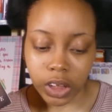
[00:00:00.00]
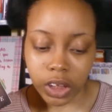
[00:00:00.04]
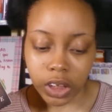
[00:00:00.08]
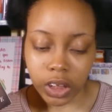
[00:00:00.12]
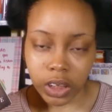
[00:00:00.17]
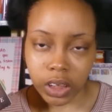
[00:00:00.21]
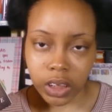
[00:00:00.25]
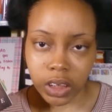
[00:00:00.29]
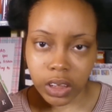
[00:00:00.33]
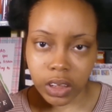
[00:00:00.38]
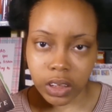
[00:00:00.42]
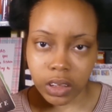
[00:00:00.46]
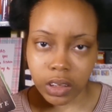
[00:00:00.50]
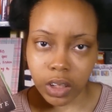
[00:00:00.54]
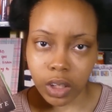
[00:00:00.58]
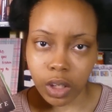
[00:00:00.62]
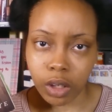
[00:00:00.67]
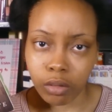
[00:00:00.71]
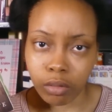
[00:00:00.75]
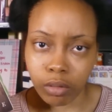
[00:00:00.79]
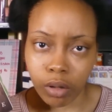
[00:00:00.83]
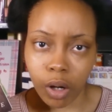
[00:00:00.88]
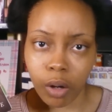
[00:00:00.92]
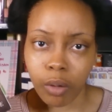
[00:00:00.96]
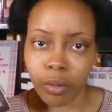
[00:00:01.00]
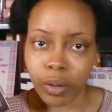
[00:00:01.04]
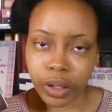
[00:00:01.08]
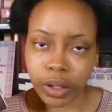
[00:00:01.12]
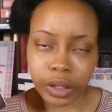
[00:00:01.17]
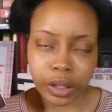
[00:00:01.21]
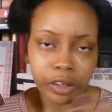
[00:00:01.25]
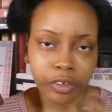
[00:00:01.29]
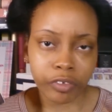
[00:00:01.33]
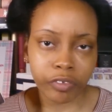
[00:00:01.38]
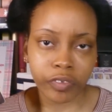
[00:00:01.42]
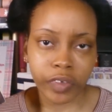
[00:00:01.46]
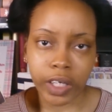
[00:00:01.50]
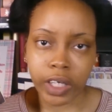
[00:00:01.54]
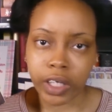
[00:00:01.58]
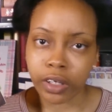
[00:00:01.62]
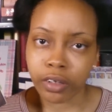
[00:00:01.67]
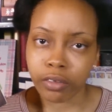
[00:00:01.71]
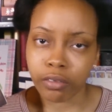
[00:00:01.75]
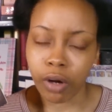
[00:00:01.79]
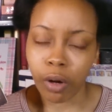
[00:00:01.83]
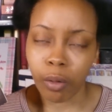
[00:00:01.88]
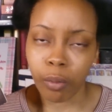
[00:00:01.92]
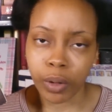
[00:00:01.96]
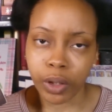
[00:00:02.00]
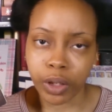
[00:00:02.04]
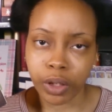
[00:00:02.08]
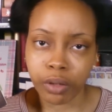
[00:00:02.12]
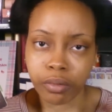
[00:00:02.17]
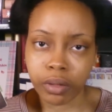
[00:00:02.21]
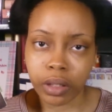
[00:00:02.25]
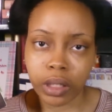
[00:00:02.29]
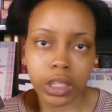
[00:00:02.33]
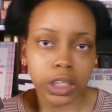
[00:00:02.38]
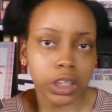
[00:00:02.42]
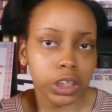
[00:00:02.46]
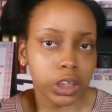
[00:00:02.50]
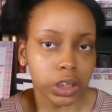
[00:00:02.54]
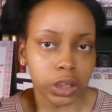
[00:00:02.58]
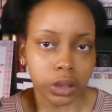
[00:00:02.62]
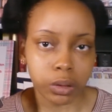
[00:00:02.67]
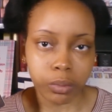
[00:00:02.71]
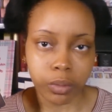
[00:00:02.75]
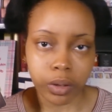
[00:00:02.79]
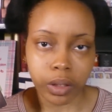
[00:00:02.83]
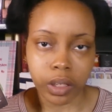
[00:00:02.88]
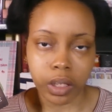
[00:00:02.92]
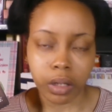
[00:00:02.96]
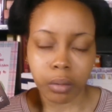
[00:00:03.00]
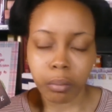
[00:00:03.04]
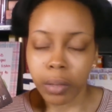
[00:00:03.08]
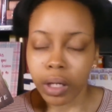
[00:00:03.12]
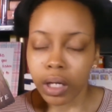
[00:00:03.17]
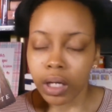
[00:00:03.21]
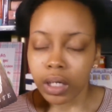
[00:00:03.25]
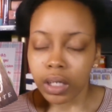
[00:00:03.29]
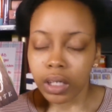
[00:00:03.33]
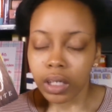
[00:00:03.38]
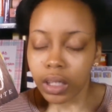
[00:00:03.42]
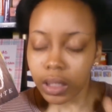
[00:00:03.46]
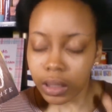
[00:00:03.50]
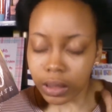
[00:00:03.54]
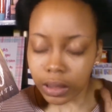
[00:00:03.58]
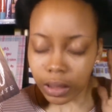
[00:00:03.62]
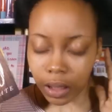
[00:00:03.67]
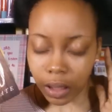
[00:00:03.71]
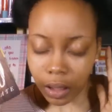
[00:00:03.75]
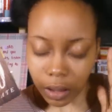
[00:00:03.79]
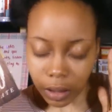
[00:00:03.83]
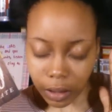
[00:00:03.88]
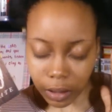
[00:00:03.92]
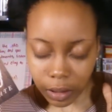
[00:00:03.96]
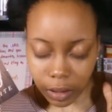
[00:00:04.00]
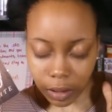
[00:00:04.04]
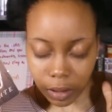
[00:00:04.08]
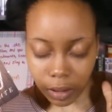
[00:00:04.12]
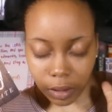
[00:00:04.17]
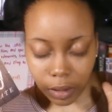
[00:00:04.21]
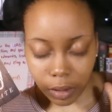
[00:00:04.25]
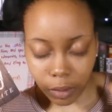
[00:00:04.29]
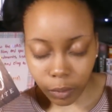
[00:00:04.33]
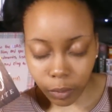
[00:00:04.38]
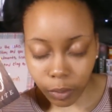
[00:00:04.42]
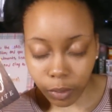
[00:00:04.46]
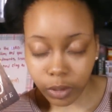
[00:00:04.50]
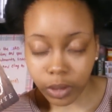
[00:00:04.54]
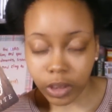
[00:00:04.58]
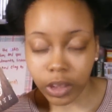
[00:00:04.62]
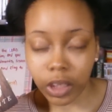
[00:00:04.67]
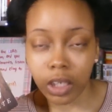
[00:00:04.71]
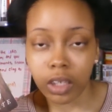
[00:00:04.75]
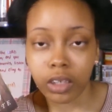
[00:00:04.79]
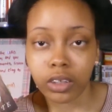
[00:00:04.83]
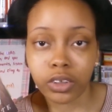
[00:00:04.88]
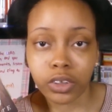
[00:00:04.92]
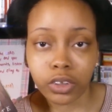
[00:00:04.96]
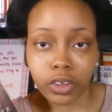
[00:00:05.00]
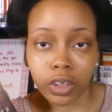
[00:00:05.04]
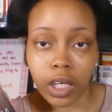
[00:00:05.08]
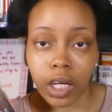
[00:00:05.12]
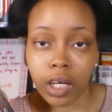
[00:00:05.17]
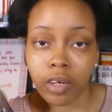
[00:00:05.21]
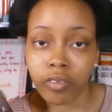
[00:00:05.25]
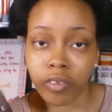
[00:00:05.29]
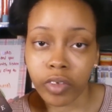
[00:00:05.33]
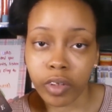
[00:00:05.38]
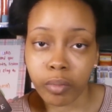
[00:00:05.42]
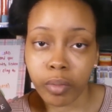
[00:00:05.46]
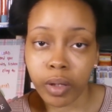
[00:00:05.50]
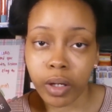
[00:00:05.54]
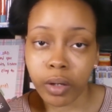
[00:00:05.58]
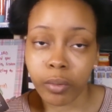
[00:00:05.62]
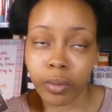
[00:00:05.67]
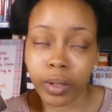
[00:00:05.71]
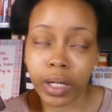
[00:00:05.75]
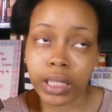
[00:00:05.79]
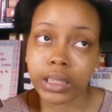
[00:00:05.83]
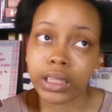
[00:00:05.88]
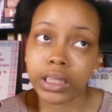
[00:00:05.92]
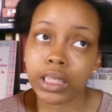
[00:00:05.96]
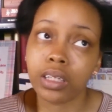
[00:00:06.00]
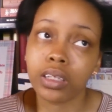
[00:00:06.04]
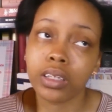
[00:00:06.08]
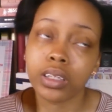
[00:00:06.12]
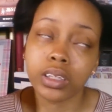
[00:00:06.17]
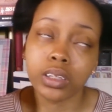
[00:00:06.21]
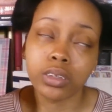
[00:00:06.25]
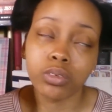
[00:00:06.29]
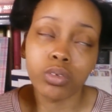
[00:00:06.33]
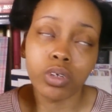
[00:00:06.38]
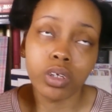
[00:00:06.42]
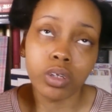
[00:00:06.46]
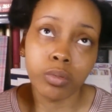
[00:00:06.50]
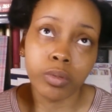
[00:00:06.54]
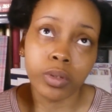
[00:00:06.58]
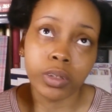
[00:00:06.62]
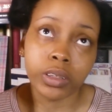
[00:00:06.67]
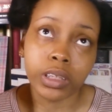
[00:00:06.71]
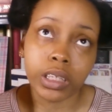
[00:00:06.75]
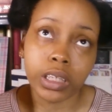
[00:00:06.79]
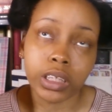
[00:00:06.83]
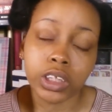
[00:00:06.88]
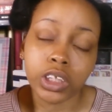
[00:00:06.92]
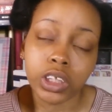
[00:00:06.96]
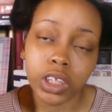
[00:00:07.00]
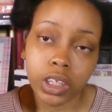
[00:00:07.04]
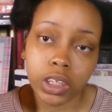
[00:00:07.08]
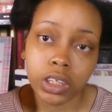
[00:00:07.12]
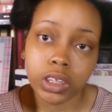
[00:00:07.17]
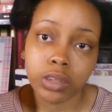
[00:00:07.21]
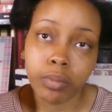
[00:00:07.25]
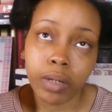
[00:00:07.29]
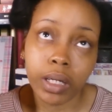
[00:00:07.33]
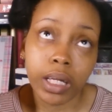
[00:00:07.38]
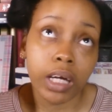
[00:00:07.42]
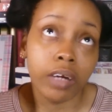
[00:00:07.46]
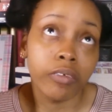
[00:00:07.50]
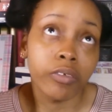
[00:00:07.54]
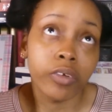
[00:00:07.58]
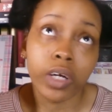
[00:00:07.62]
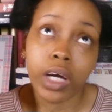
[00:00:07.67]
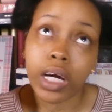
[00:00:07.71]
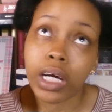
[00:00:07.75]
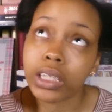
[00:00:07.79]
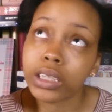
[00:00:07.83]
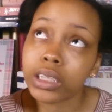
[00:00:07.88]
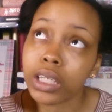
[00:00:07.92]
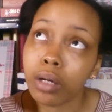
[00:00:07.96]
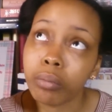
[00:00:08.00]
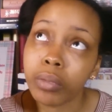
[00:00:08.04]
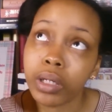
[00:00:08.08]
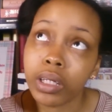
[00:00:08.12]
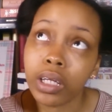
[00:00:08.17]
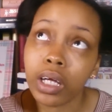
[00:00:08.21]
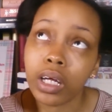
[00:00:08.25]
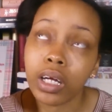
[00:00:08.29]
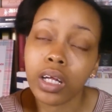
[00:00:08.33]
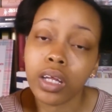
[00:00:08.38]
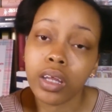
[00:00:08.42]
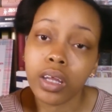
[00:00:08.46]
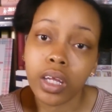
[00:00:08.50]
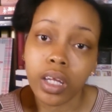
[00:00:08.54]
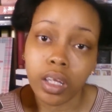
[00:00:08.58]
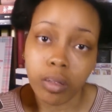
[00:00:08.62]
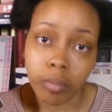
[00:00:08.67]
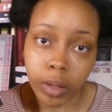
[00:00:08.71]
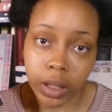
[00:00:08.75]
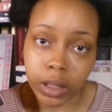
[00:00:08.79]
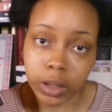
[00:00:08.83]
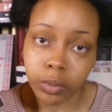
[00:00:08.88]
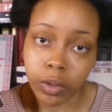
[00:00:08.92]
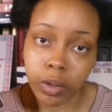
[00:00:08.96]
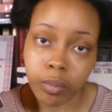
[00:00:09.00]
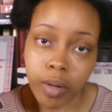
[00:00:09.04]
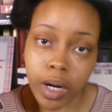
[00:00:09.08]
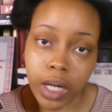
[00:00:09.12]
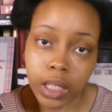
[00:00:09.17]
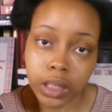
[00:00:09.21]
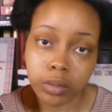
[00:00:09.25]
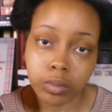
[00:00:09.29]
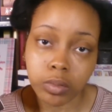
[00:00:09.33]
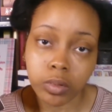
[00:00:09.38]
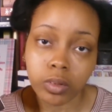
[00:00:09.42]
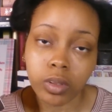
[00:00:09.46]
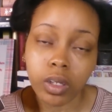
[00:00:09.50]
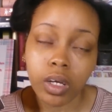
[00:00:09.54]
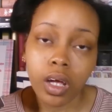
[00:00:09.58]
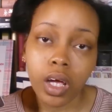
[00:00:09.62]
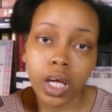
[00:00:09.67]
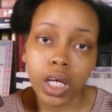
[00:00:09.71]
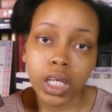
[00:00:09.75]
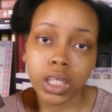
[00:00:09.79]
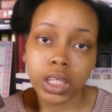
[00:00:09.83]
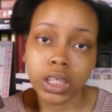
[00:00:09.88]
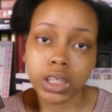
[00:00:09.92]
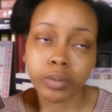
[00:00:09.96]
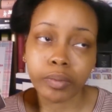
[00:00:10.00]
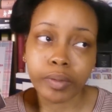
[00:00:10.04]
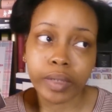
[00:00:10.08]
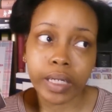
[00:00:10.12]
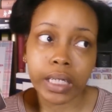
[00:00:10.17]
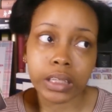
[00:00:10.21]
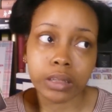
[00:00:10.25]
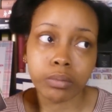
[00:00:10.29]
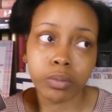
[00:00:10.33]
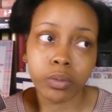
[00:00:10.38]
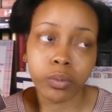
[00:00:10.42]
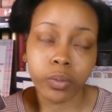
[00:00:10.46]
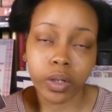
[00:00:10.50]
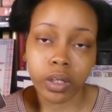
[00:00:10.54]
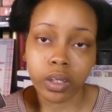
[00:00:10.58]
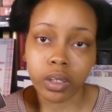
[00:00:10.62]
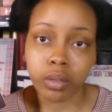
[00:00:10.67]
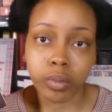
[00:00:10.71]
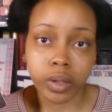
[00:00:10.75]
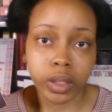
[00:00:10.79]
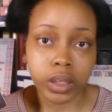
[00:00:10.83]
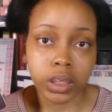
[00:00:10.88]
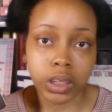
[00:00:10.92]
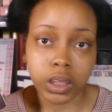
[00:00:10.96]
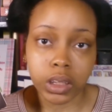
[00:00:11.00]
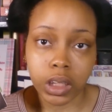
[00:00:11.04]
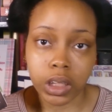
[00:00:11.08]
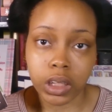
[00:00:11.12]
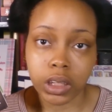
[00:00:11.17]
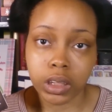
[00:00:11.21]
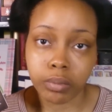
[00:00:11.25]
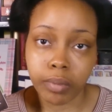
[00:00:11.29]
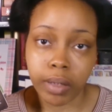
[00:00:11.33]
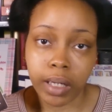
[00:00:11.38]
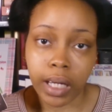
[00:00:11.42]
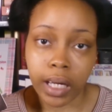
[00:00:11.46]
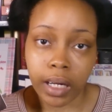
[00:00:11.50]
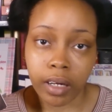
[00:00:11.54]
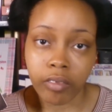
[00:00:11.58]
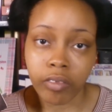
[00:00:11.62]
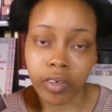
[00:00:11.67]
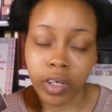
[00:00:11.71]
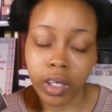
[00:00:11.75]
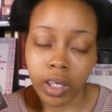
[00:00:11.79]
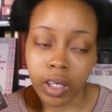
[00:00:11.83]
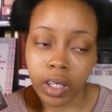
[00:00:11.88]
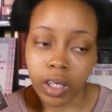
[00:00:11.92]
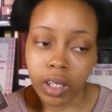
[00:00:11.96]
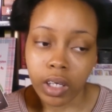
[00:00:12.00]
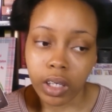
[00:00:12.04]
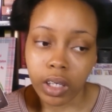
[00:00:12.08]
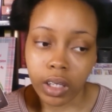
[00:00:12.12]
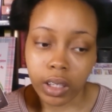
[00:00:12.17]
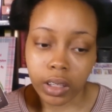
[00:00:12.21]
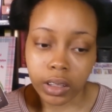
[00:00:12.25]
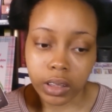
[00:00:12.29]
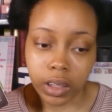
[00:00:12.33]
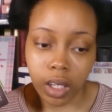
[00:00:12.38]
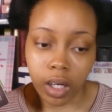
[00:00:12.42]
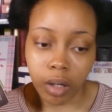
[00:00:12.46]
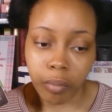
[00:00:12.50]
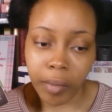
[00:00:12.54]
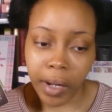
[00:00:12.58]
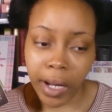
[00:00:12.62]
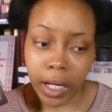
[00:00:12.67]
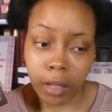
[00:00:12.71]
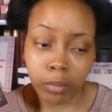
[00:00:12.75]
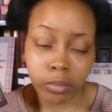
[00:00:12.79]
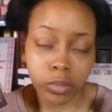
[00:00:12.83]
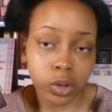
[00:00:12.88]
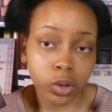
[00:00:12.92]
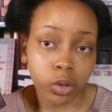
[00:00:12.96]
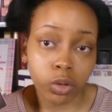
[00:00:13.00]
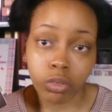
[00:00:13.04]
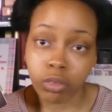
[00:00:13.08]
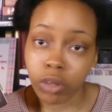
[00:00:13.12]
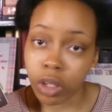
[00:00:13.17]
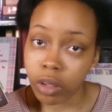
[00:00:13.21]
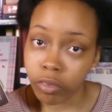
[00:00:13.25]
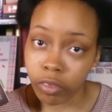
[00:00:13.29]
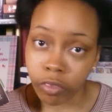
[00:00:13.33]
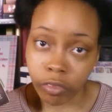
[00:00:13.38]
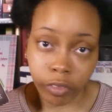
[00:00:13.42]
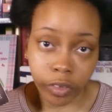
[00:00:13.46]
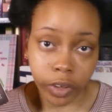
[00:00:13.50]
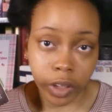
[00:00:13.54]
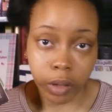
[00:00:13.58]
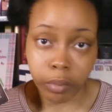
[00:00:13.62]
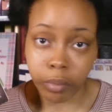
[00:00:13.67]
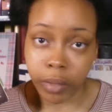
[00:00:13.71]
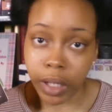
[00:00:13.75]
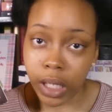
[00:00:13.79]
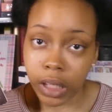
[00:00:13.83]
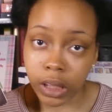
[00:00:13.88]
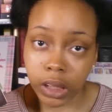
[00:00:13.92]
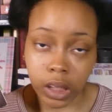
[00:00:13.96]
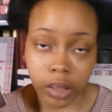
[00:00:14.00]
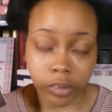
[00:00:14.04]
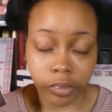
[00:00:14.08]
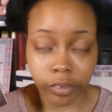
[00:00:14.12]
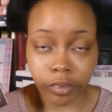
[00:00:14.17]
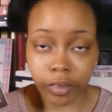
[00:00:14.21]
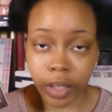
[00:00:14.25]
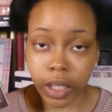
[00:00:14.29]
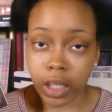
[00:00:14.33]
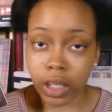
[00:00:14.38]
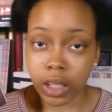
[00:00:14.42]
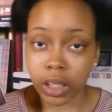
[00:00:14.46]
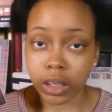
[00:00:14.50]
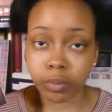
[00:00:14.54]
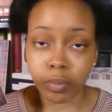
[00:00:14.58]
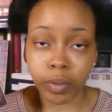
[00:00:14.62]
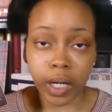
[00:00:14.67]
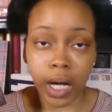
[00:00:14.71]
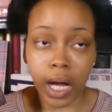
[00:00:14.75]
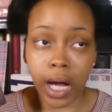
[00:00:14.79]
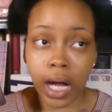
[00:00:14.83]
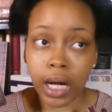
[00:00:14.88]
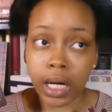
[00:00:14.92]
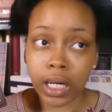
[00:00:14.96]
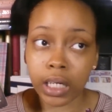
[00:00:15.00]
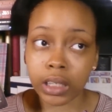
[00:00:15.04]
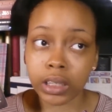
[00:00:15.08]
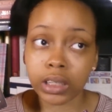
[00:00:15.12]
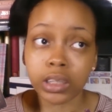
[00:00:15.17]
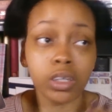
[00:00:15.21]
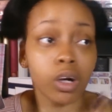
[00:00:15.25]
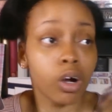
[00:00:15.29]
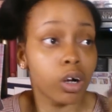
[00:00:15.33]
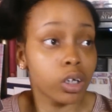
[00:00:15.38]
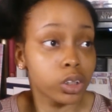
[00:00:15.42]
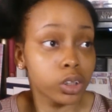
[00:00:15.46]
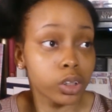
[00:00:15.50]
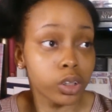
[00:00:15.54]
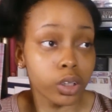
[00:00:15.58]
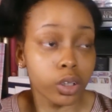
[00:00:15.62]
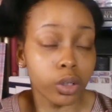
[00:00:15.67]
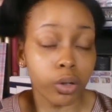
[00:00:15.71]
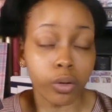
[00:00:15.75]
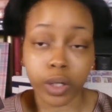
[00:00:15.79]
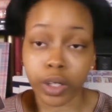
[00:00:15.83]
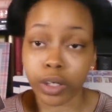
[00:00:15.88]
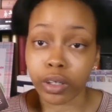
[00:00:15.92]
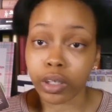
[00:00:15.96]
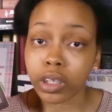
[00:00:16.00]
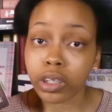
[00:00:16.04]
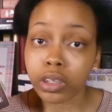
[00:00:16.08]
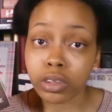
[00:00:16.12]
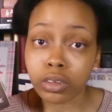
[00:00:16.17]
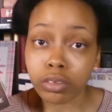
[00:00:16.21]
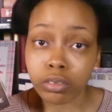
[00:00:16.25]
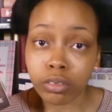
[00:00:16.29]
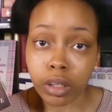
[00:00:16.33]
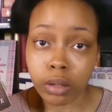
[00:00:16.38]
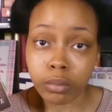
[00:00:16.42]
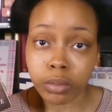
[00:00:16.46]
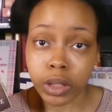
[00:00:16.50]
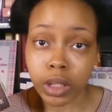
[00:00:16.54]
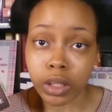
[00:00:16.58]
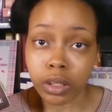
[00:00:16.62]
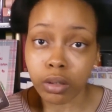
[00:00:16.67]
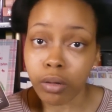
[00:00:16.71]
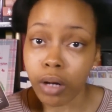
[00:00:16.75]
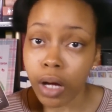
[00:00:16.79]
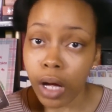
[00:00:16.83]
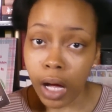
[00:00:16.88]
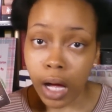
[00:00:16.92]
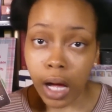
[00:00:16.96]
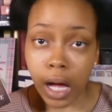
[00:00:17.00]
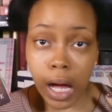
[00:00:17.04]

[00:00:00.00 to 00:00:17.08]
just grow in your faith, grow in your relationship with Him, because it will change your life for the better. When I say this is one of the books that has changed my life, you guys, I mean that in the best way possible. This book has been one of the books that changed my life, and um, I am so grateful for Kim Cash Tate for writing this book. I talked to her her Instagram channel.